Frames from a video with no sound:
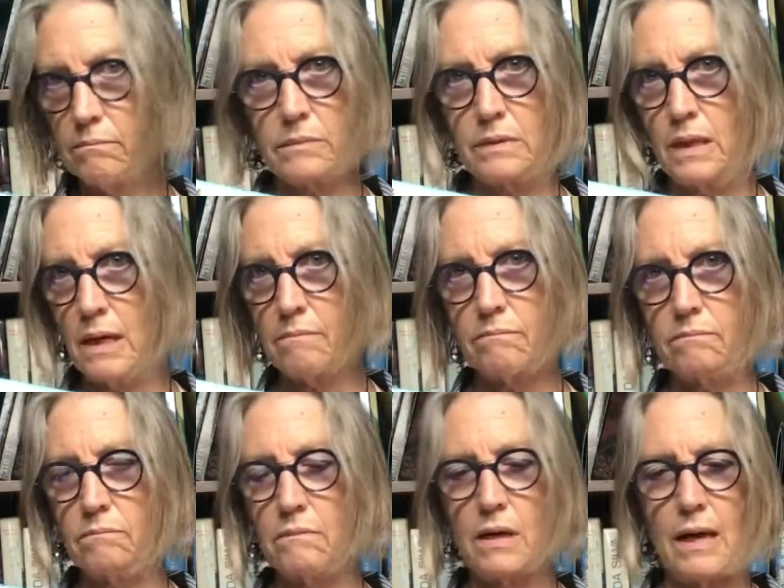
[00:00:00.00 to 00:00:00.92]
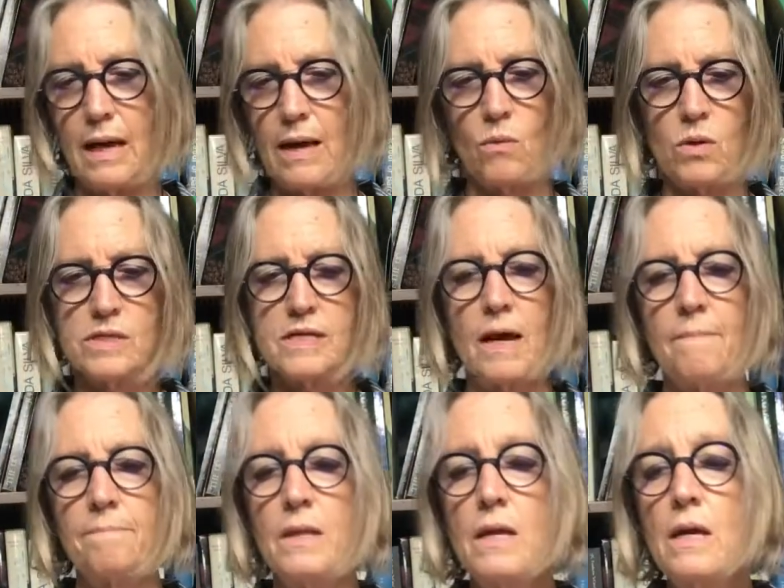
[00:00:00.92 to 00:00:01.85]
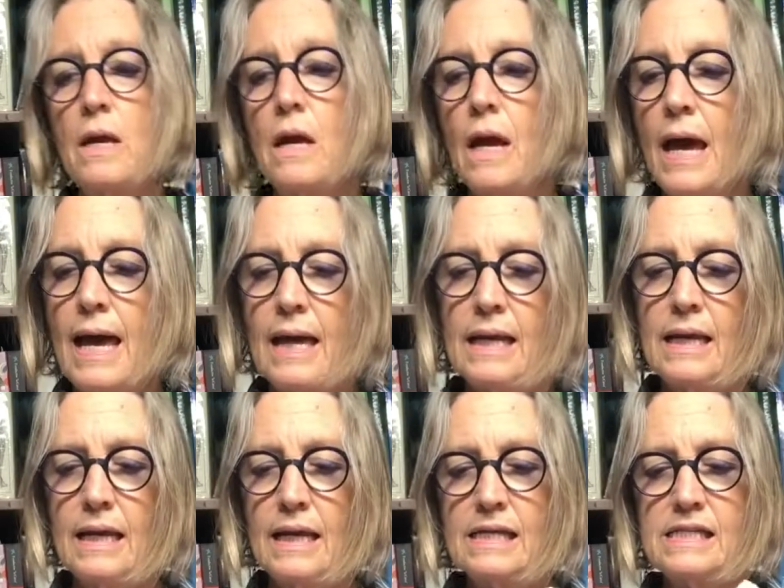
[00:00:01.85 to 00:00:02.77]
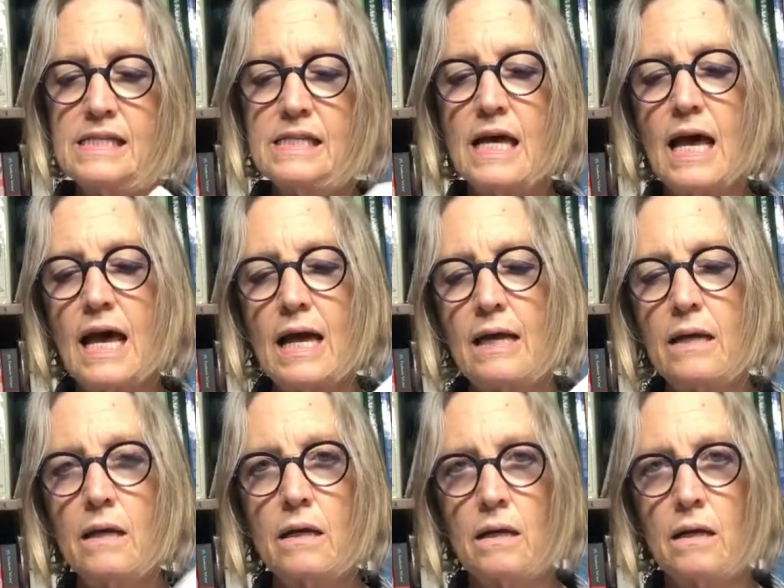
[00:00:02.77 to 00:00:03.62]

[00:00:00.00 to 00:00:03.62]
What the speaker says: that I had one time. And inside,